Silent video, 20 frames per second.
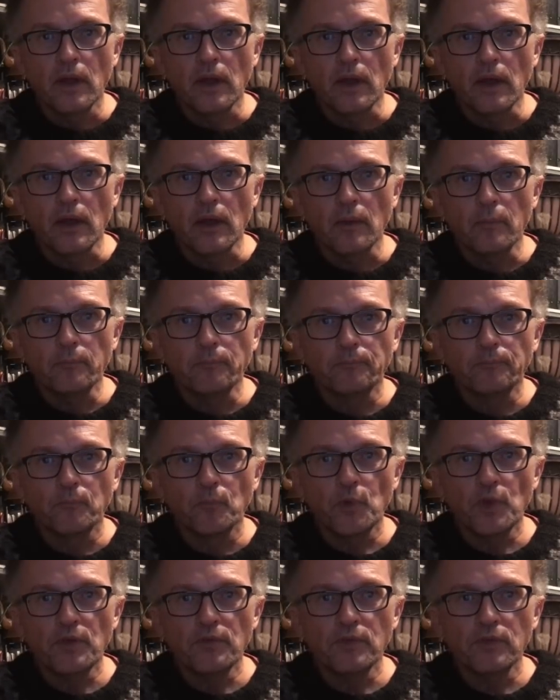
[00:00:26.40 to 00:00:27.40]
Um,
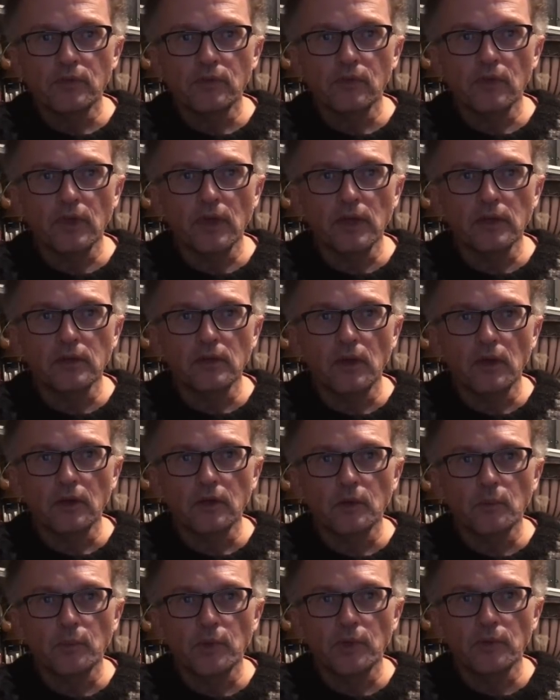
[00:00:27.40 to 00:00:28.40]
previously, I
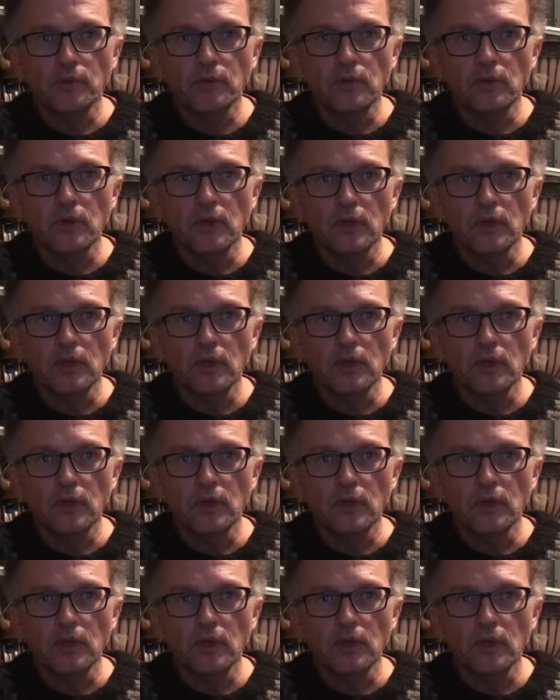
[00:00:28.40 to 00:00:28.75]
talked about